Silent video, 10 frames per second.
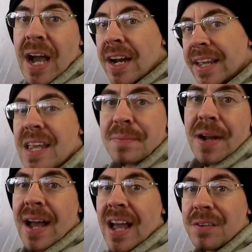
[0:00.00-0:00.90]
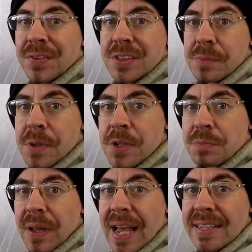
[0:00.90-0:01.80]
I'm going to keep an eye out for some
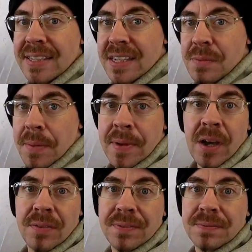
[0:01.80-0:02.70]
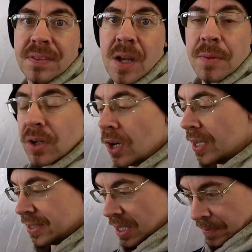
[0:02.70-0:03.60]
used plastics. Maybe I'll come
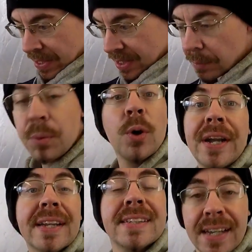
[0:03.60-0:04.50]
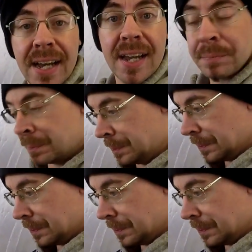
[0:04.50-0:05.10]
across some at some point in time.